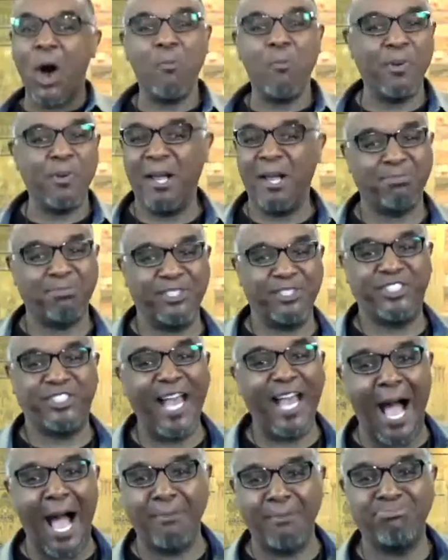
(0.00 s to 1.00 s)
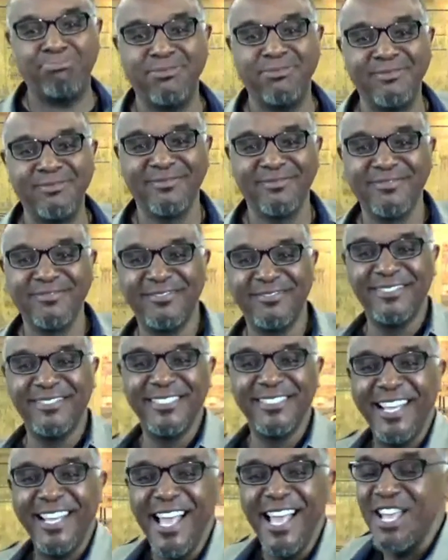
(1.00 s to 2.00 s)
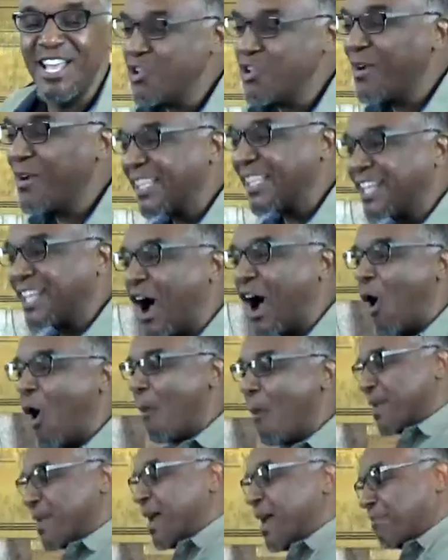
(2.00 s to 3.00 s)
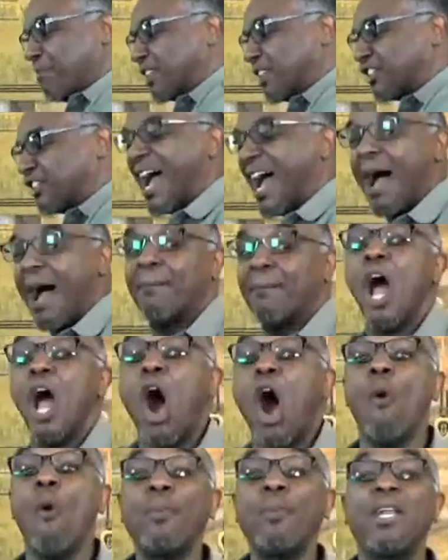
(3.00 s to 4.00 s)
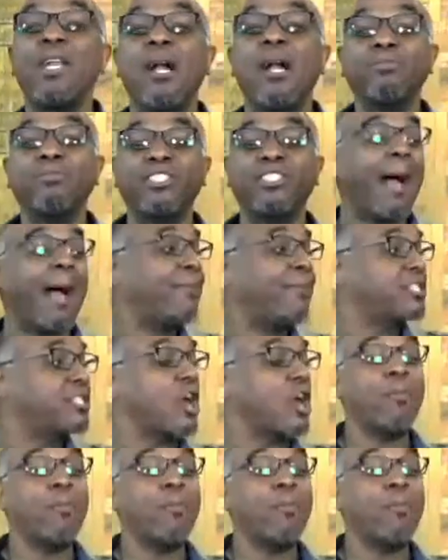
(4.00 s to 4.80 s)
open up the shop. You got to open up the shop. Opening up shop is